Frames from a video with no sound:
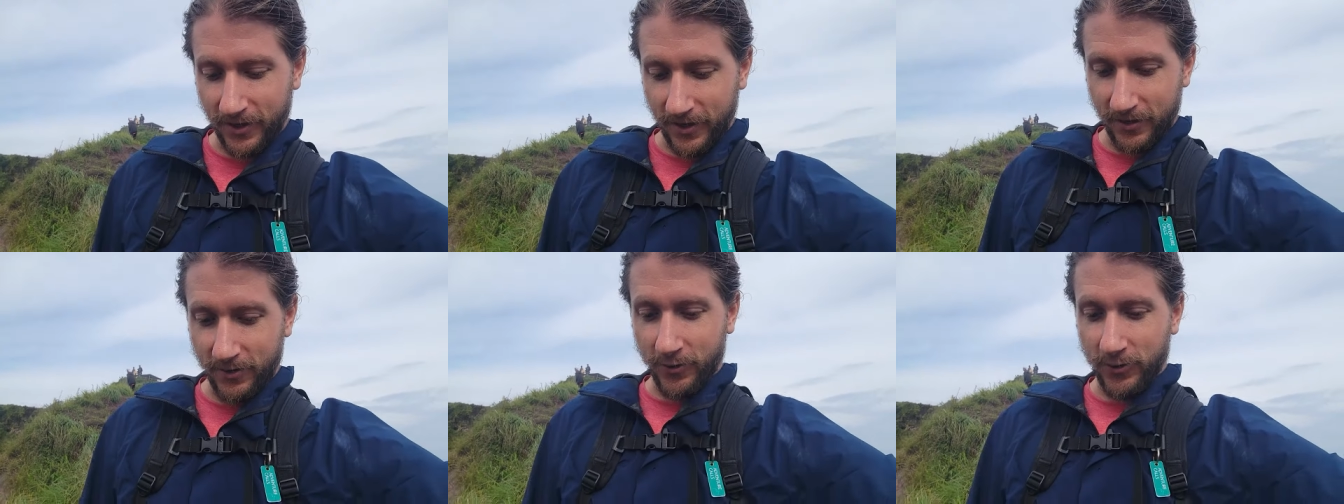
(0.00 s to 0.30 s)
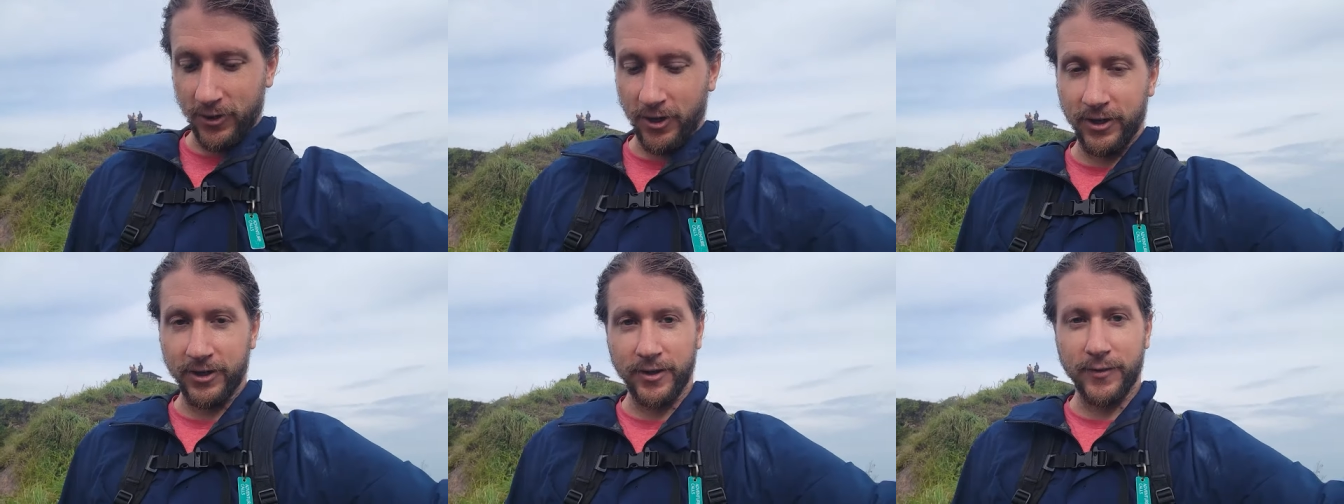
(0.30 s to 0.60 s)
It
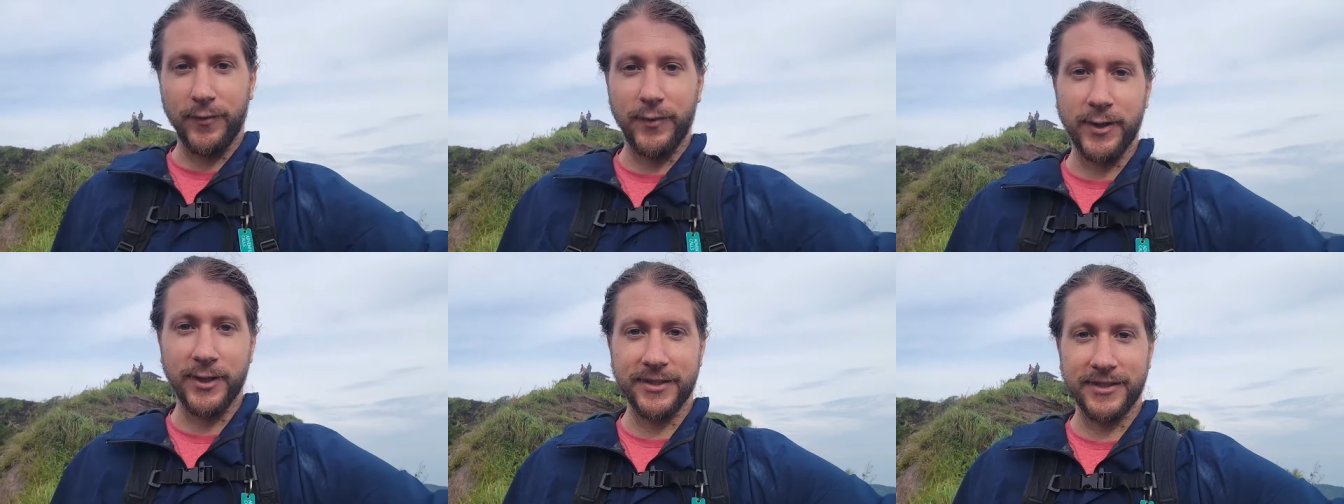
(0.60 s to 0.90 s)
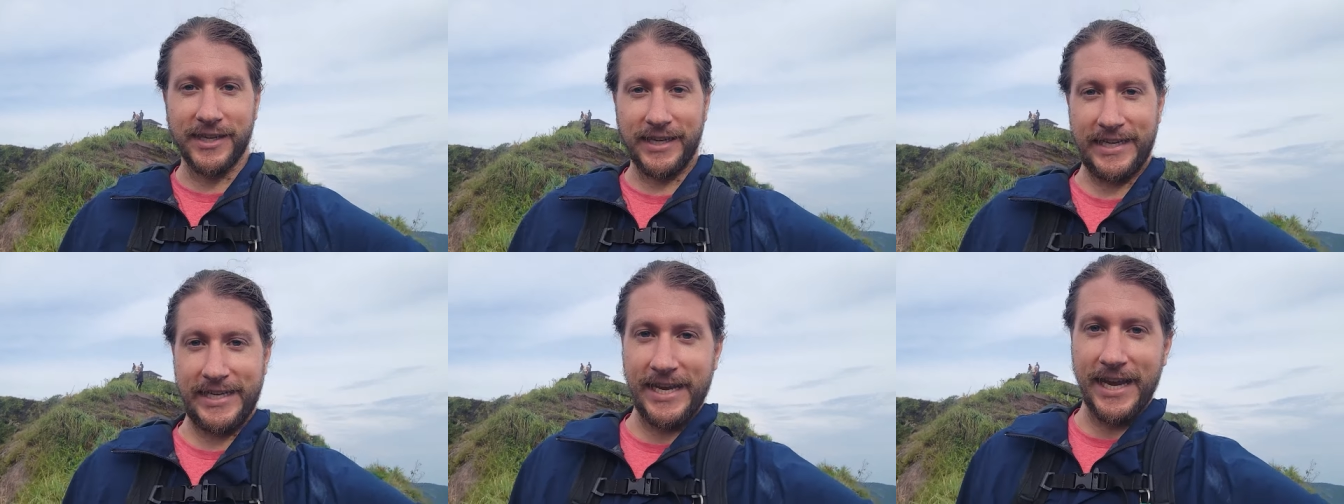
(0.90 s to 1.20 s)
no longer
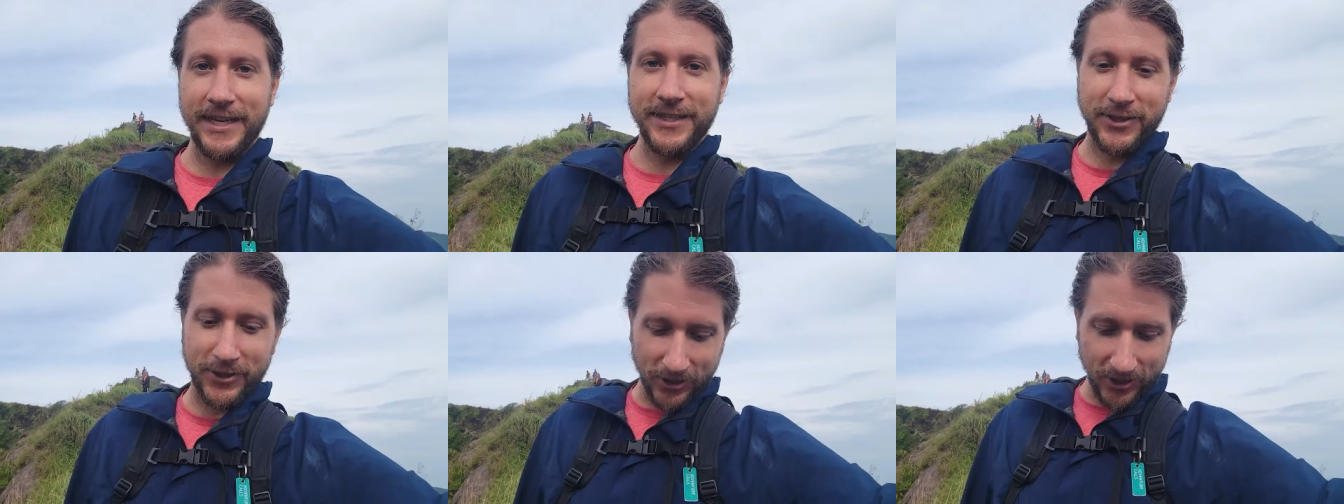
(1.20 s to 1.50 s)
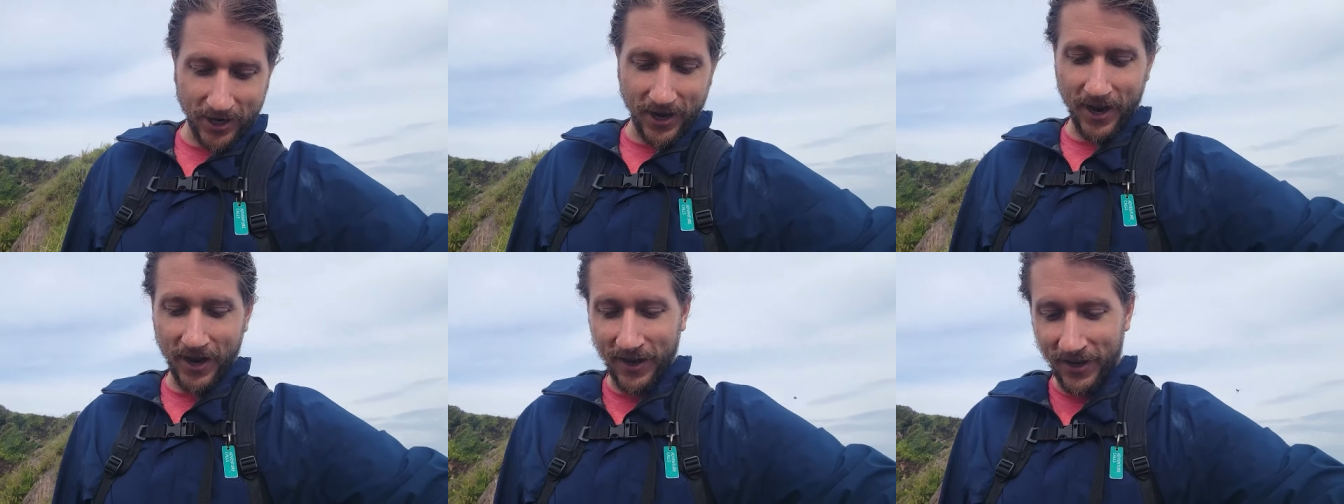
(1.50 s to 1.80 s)
feels like
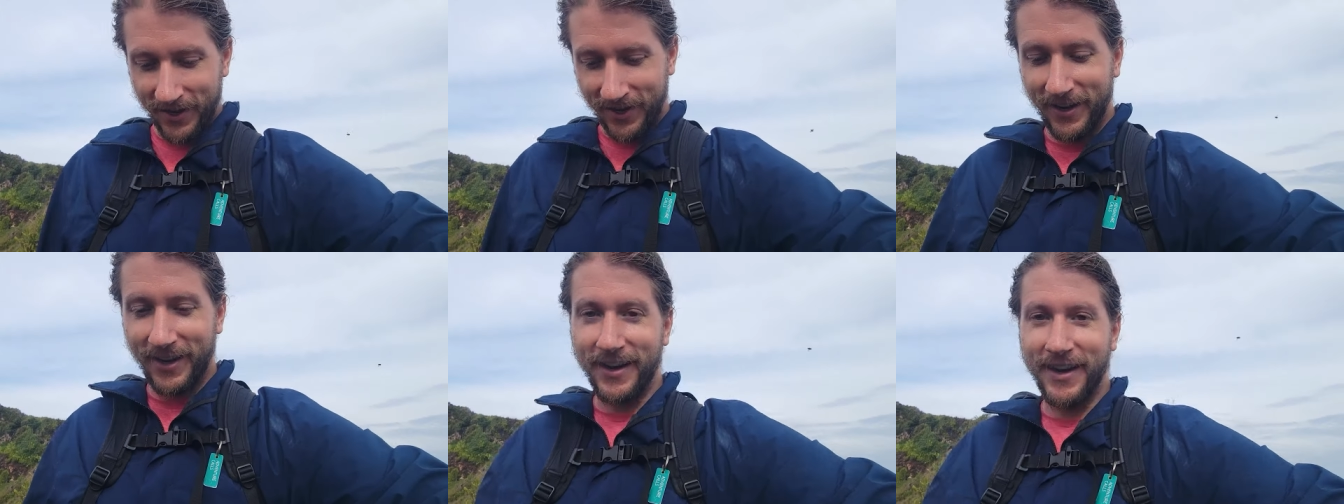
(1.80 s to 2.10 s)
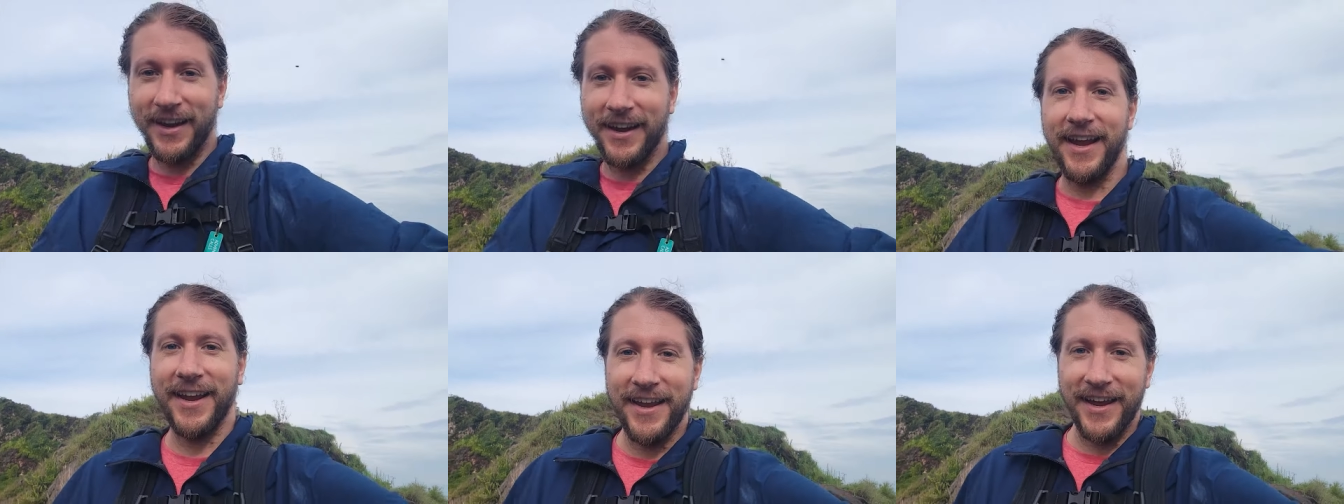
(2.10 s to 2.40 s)
yesterday.
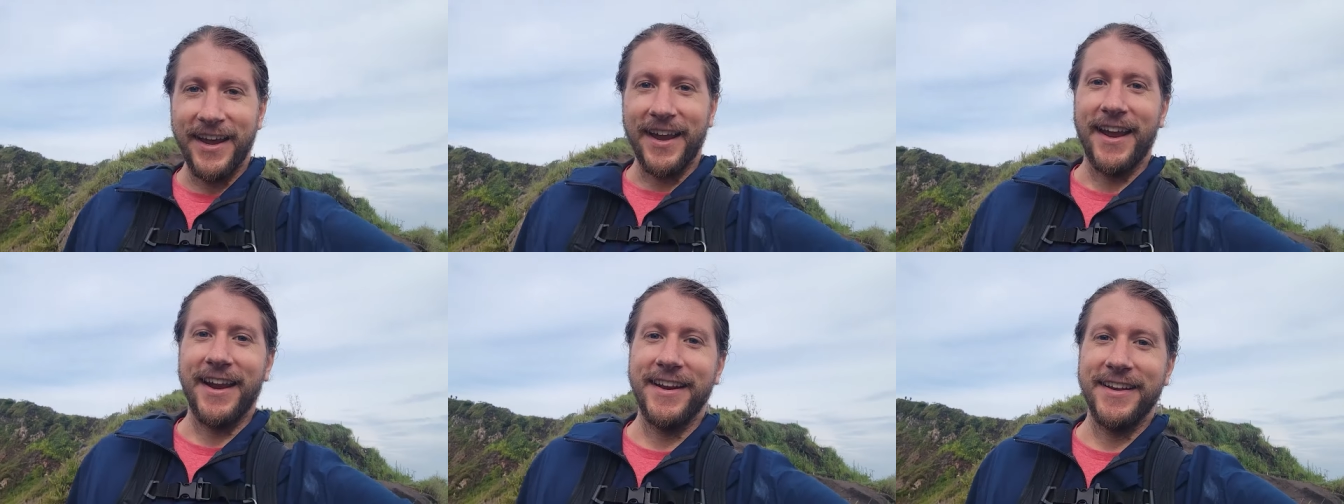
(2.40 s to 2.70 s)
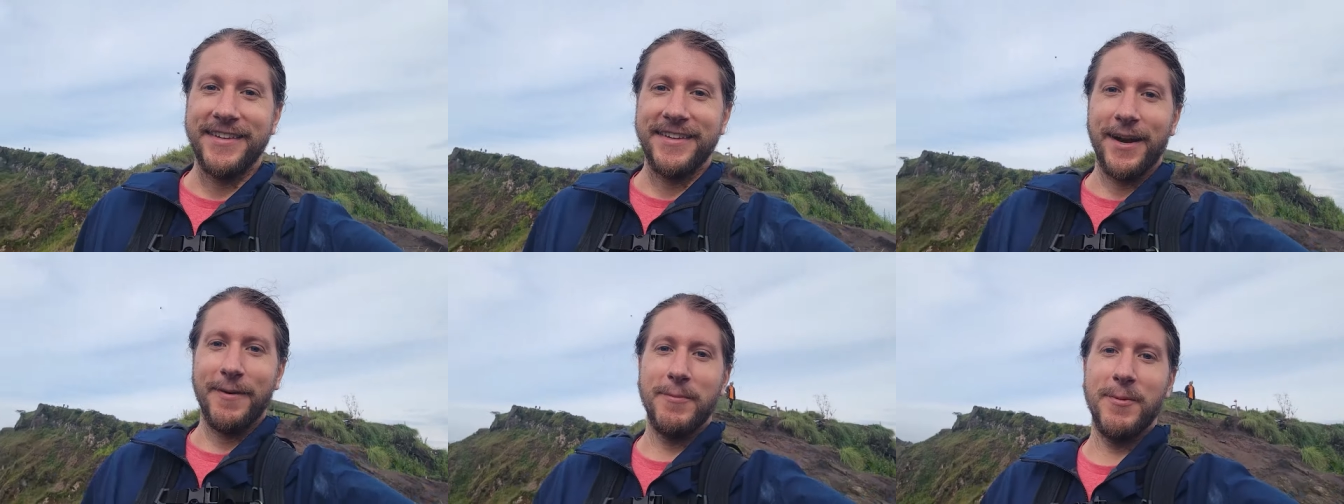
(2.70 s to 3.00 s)
And
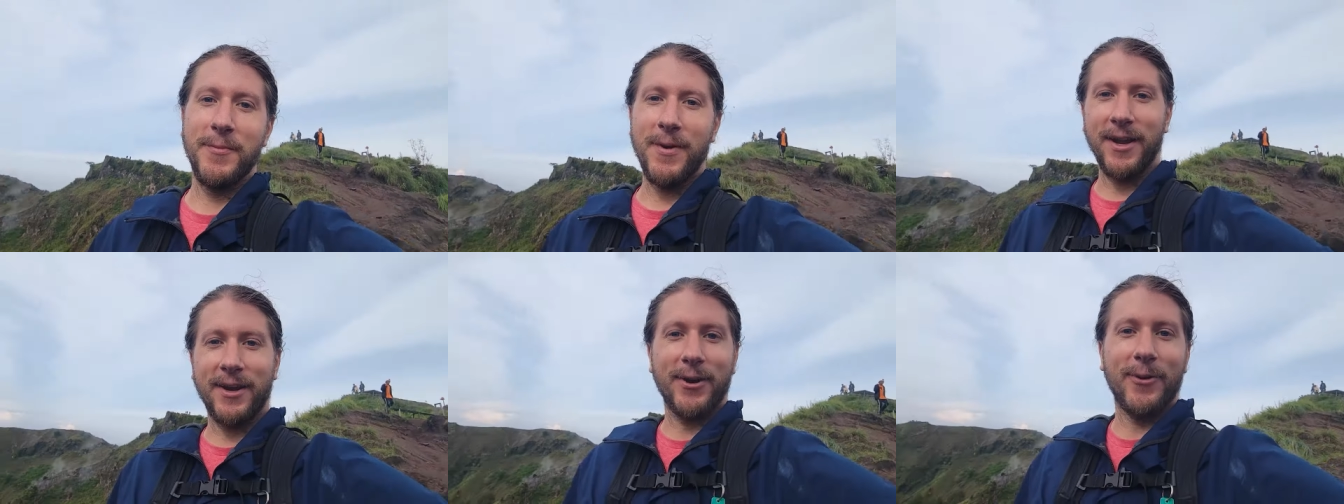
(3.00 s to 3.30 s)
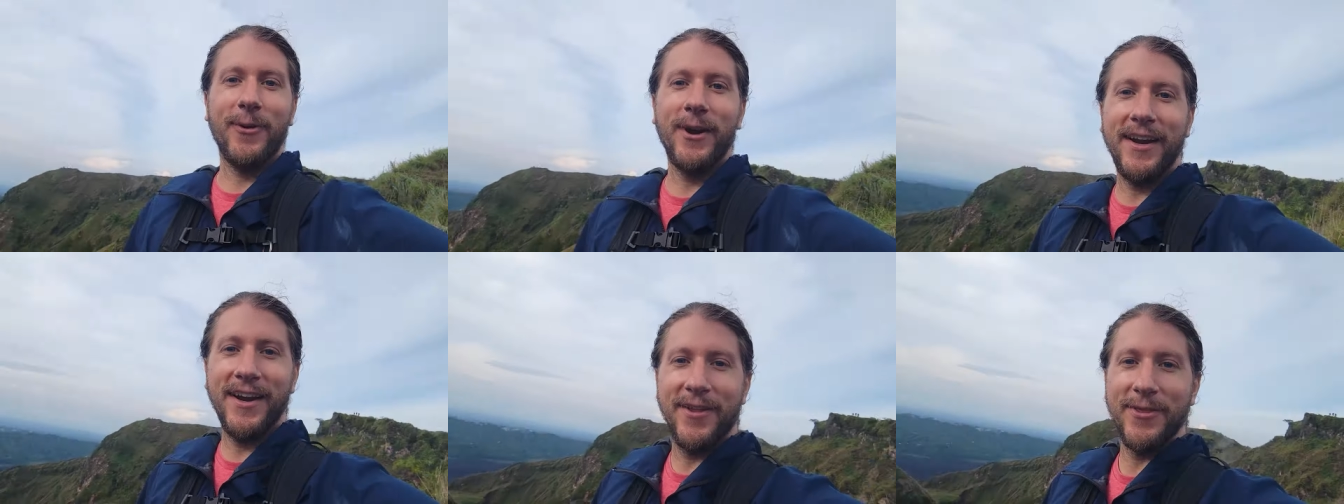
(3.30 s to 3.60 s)
it's time to make
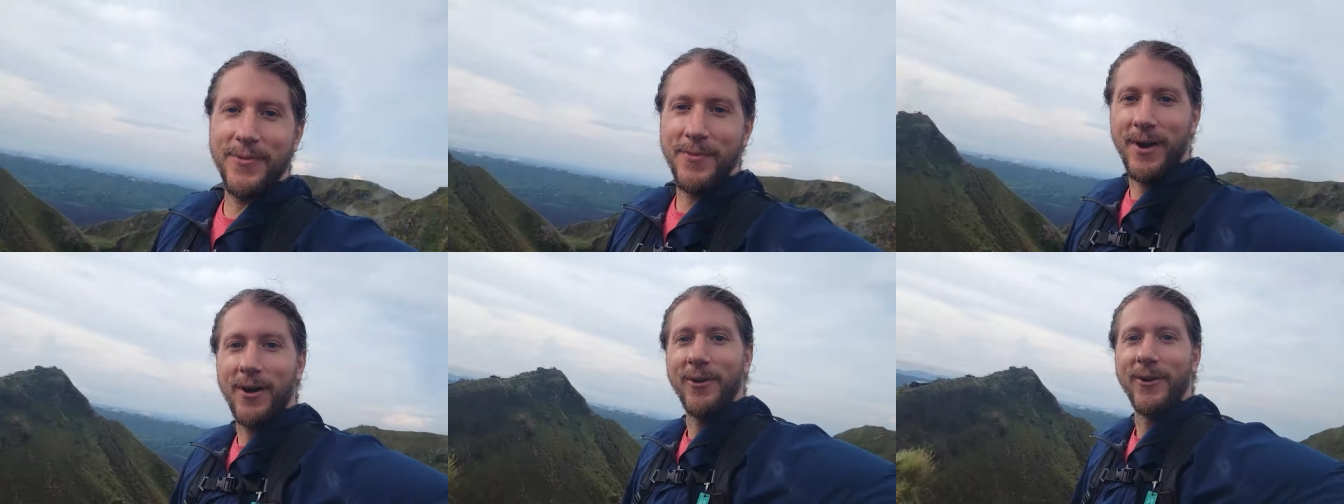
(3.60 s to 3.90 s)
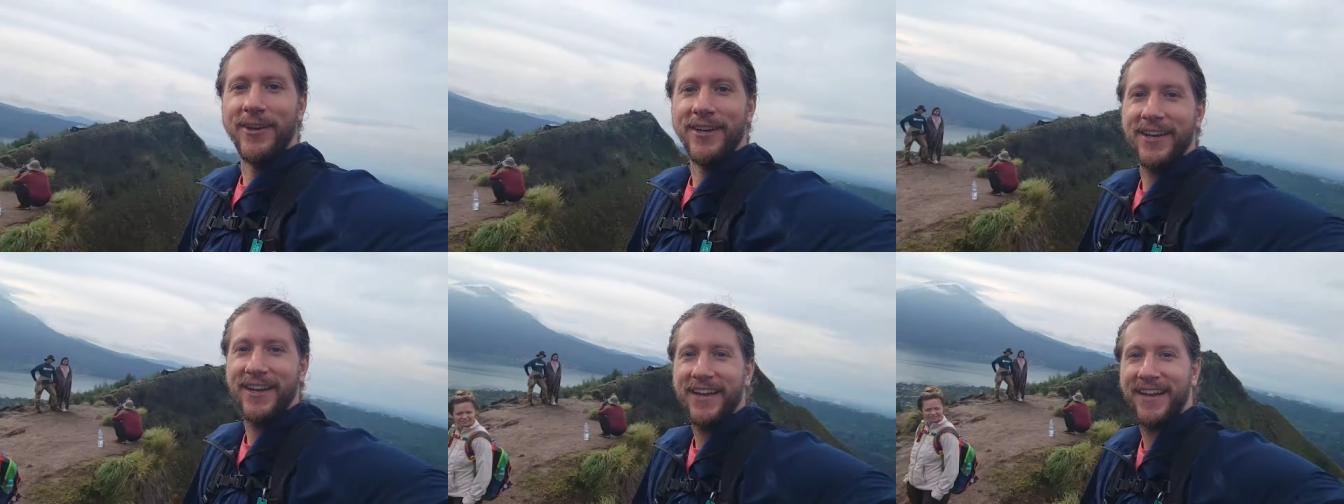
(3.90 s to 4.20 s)
our way down the
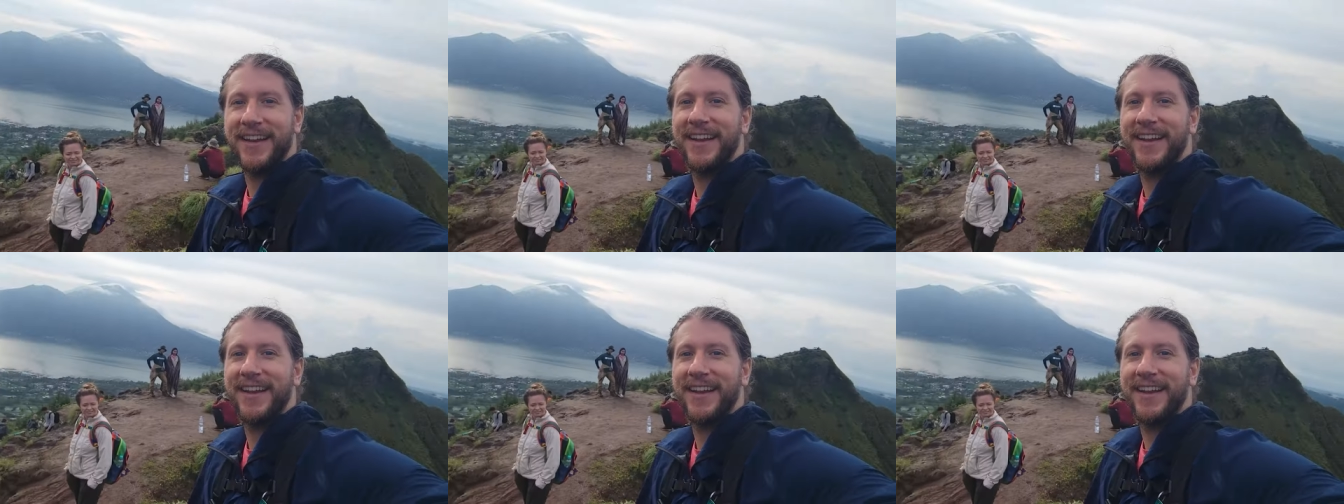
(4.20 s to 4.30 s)
mountain.